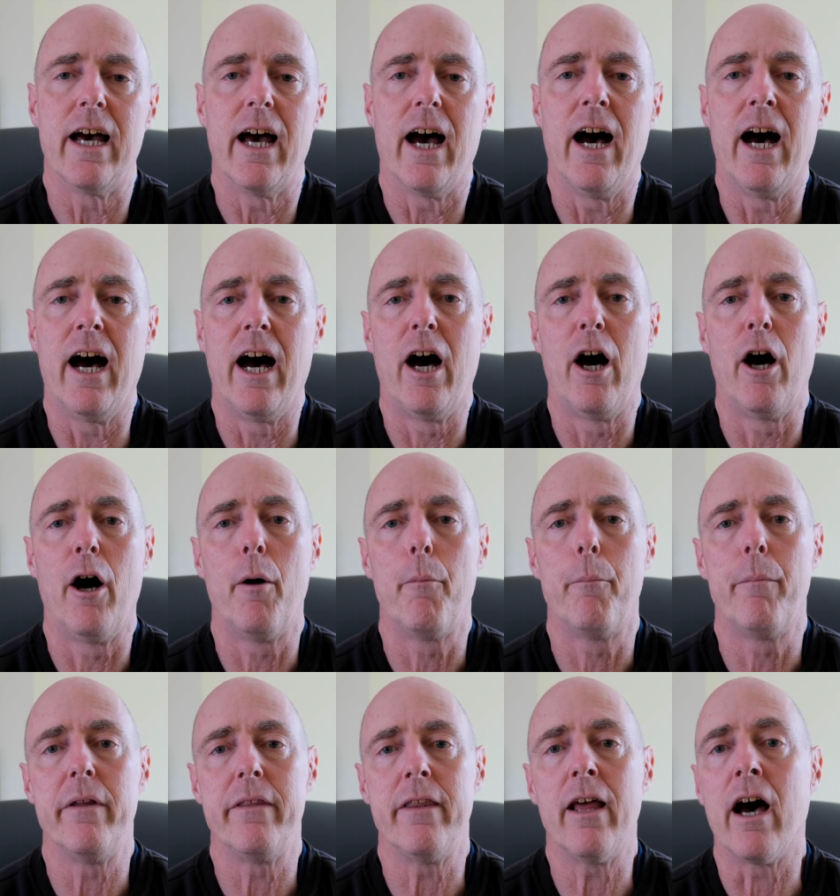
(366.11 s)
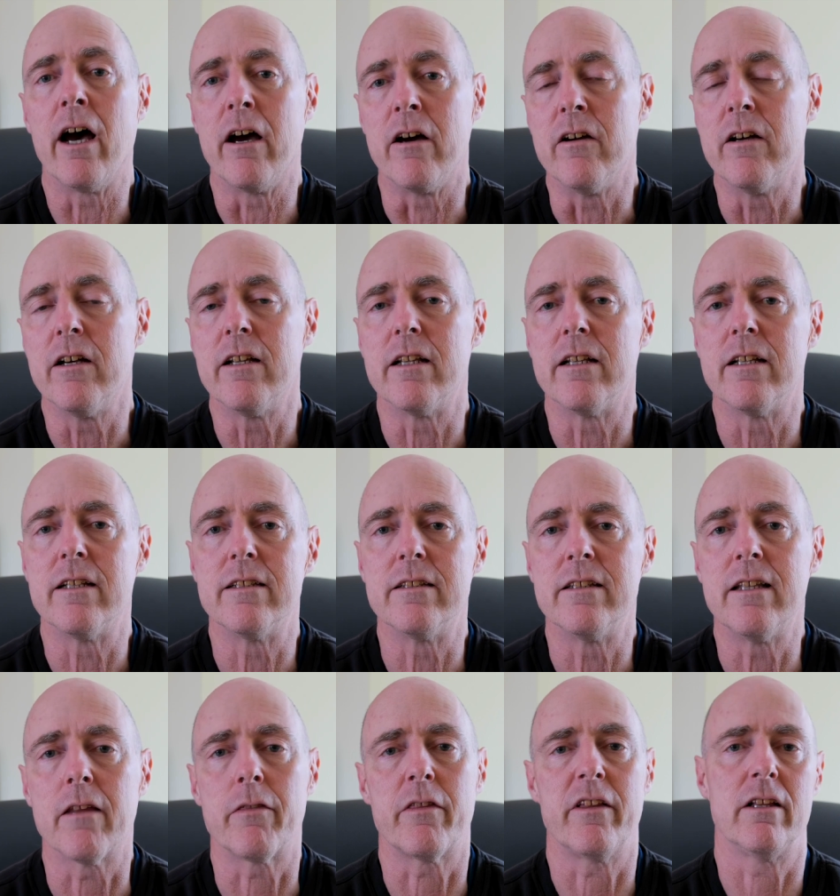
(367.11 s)
But no,
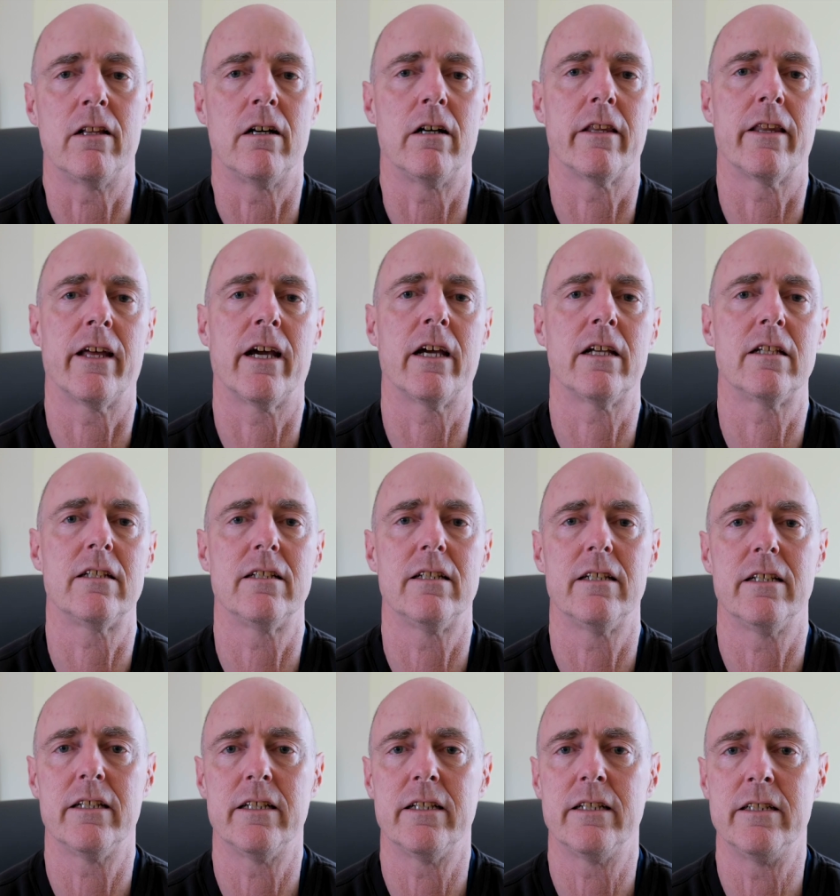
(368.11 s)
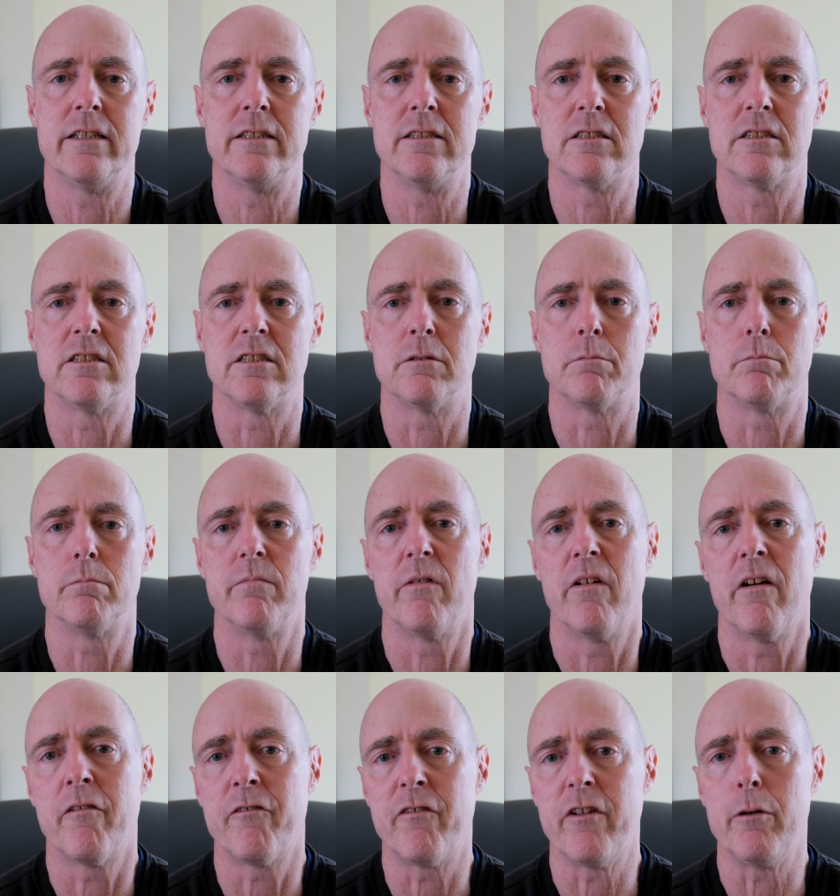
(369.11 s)
nothing like that. It's just
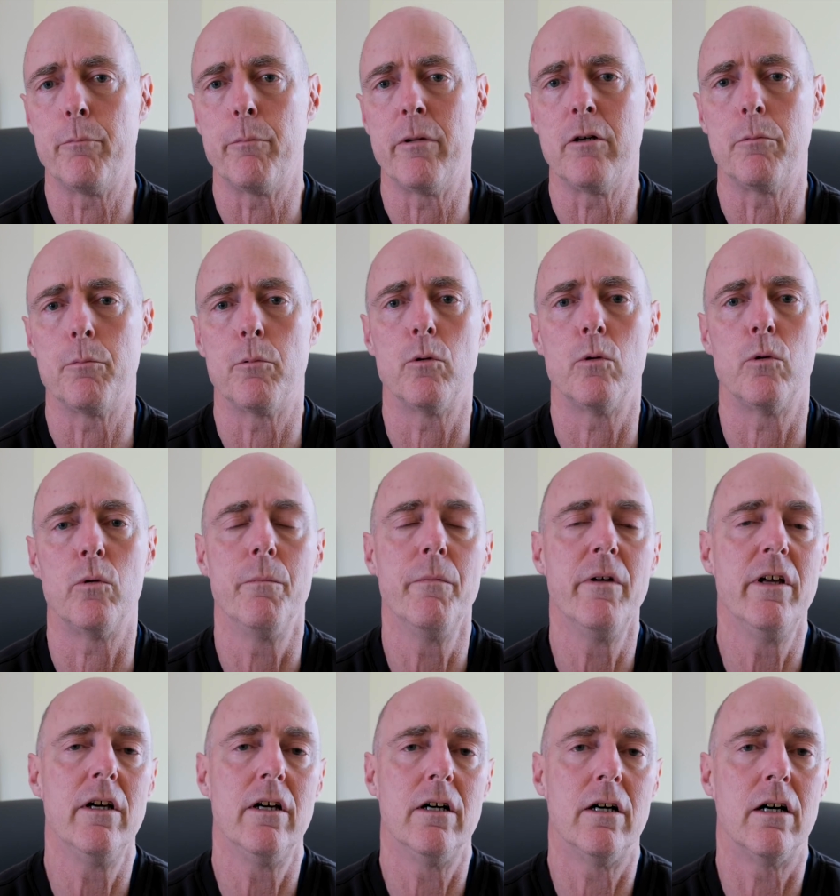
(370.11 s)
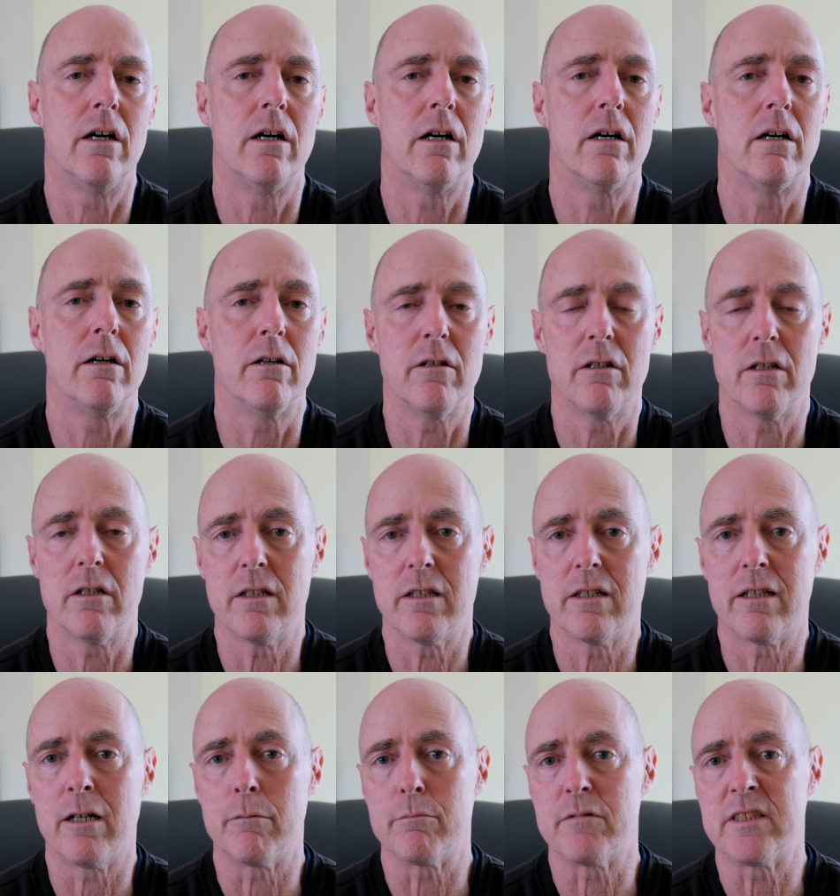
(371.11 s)
a few people are
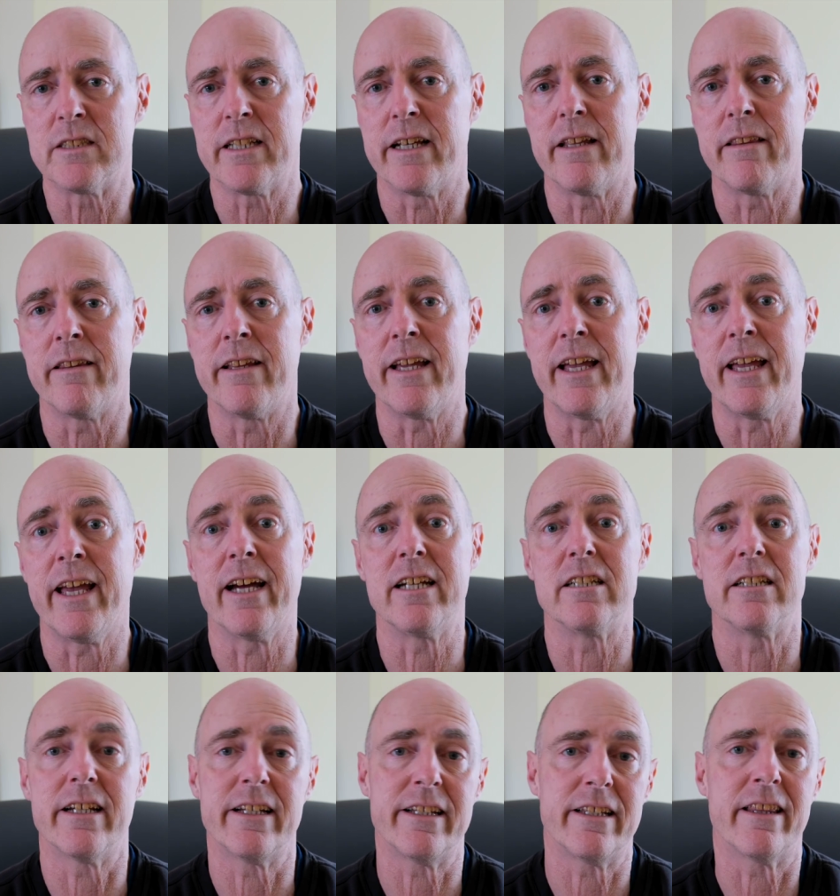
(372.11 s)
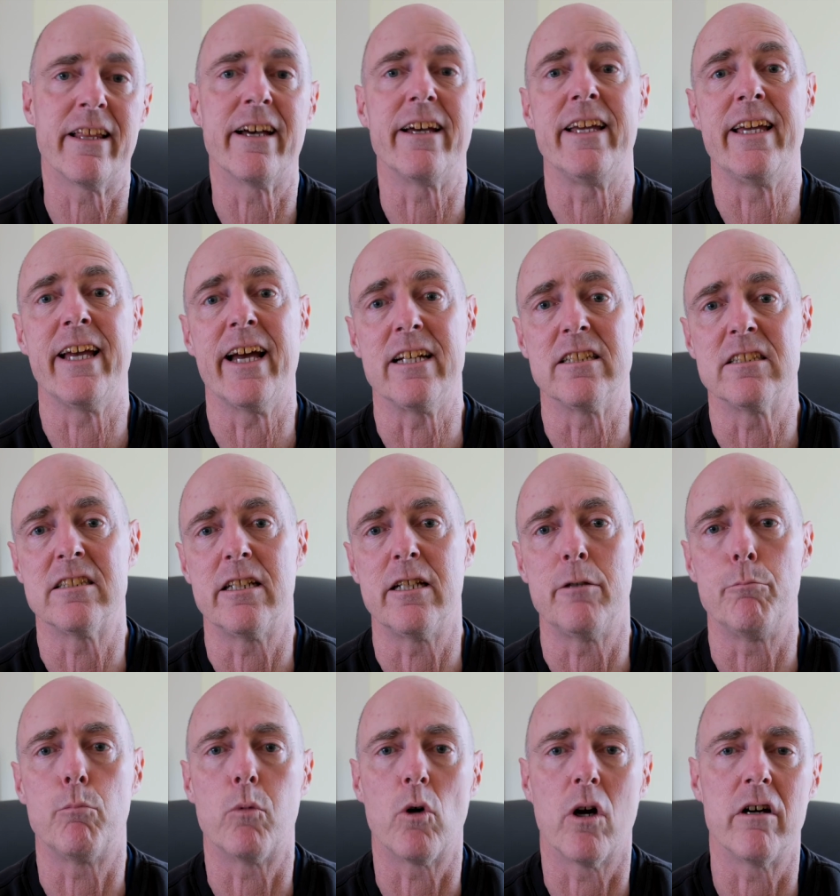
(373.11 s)
upset that he actually
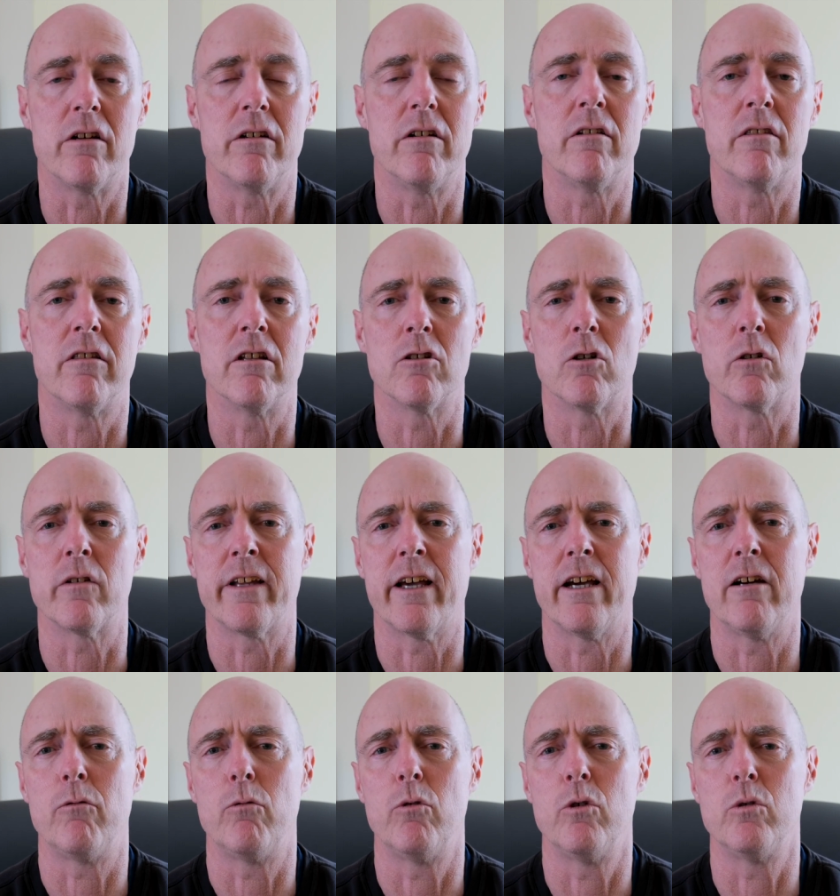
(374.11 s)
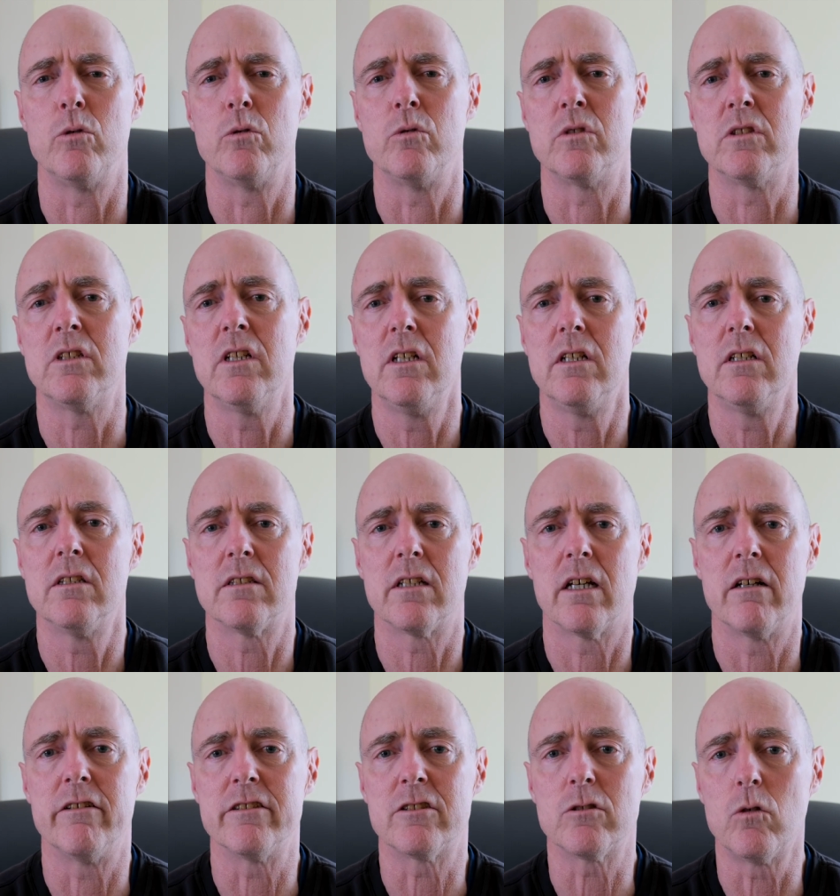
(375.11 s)
broke the lockdown rules.
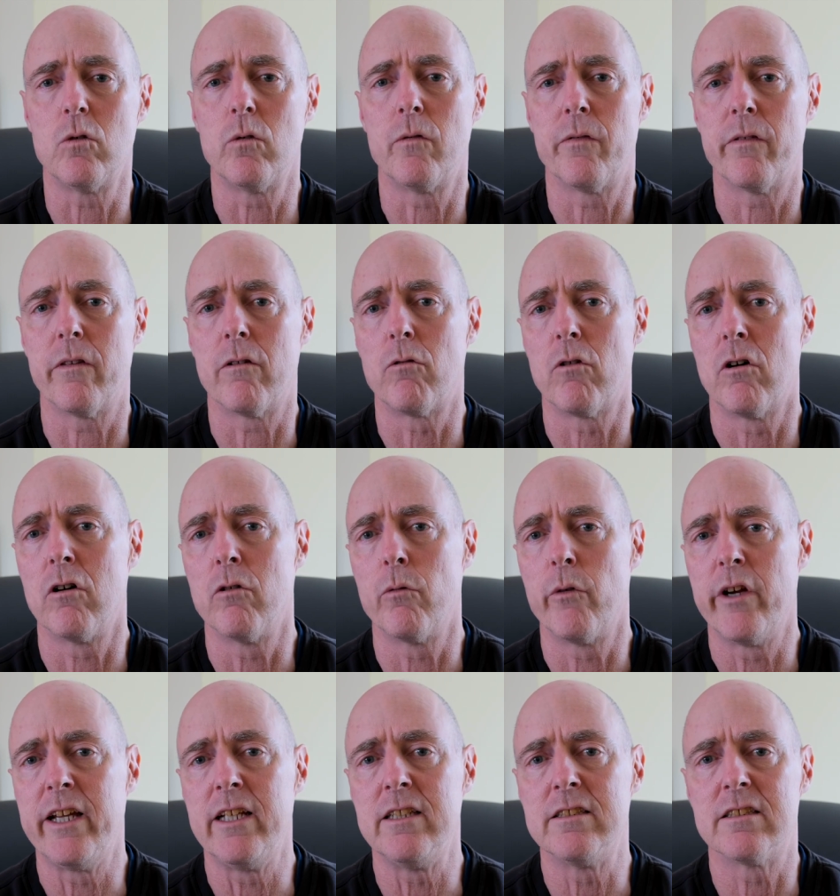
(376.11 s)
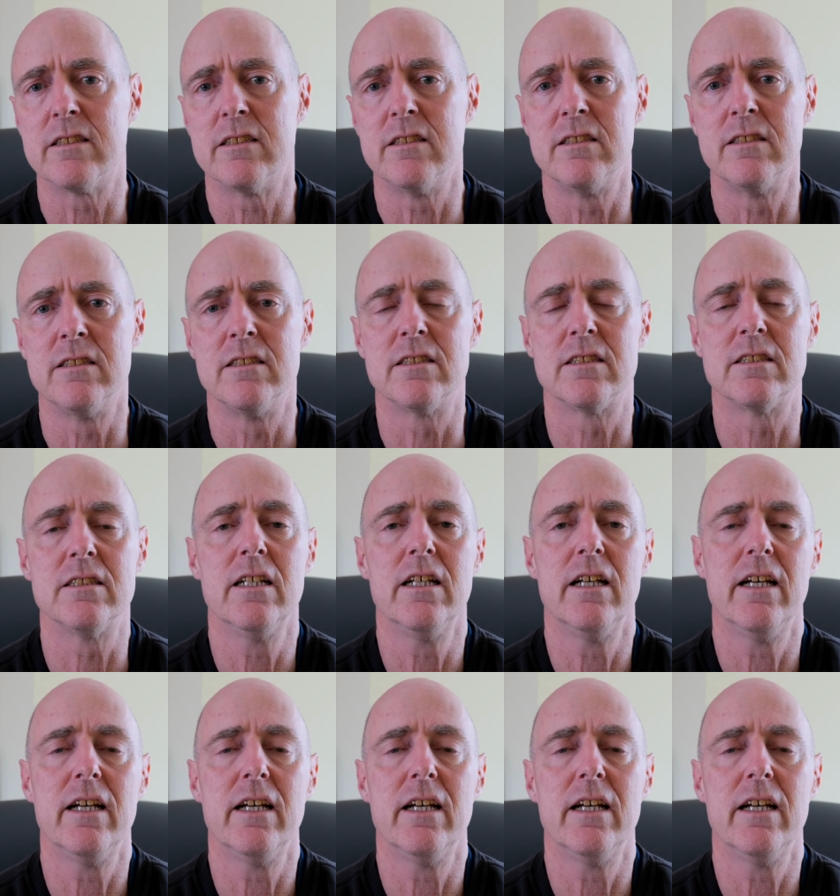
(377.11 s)
So it's all for the wrong reasons